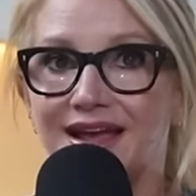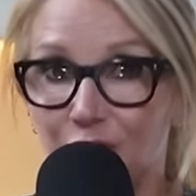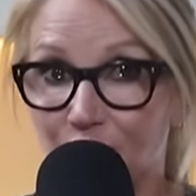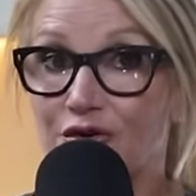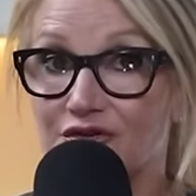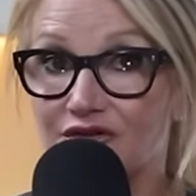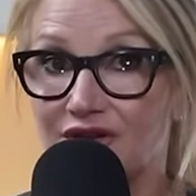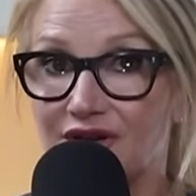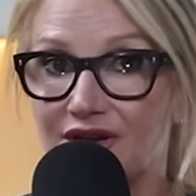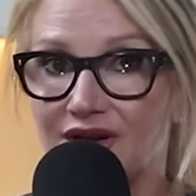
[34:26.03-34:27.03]
It works.
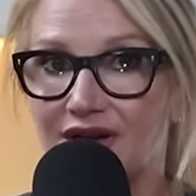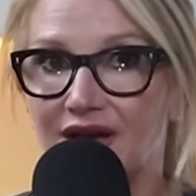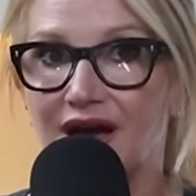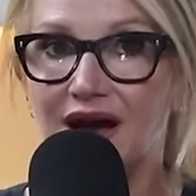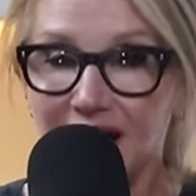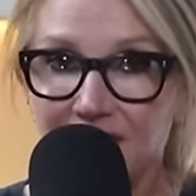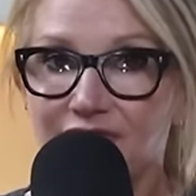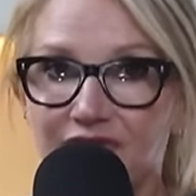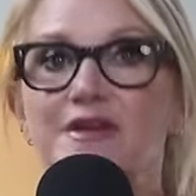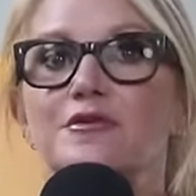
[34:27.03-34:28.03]
I
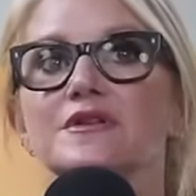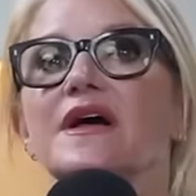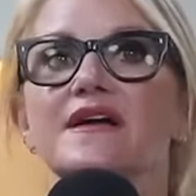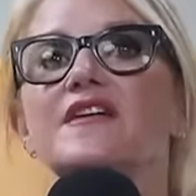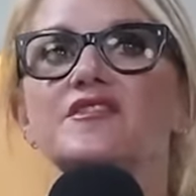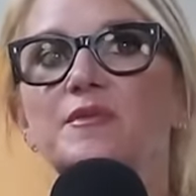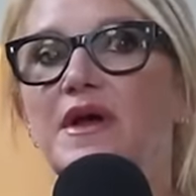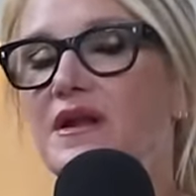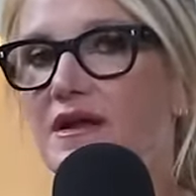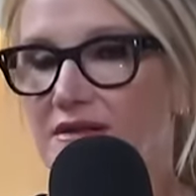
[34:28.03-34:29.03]
feel like I
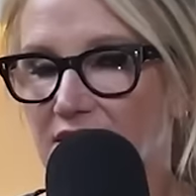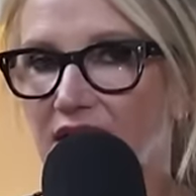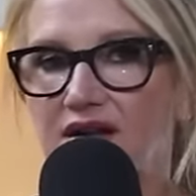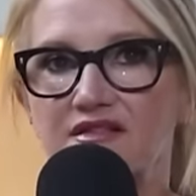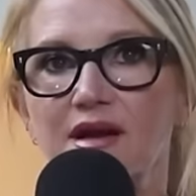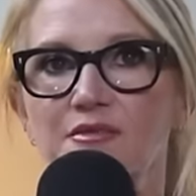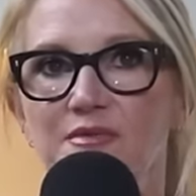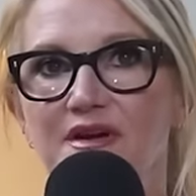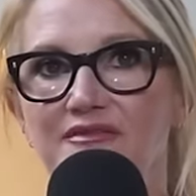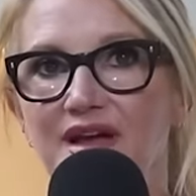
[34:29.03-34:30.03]
spent a lot of time
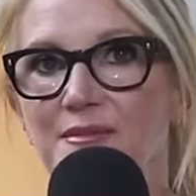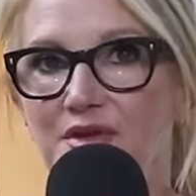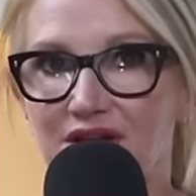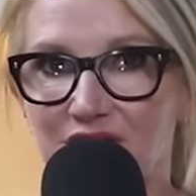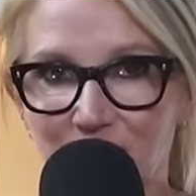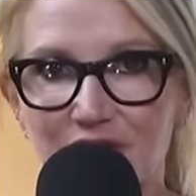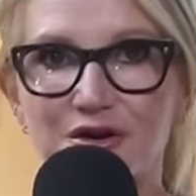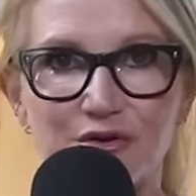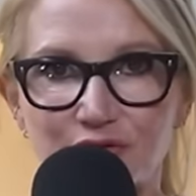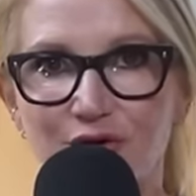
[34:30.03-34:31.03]
with my family. And you want to
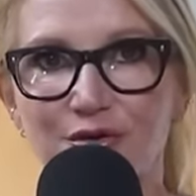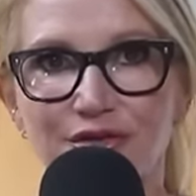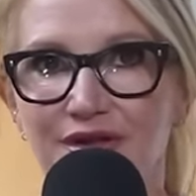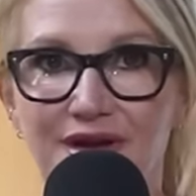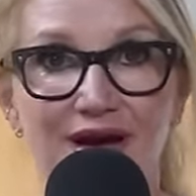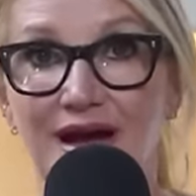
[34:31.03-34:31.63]
know the truth?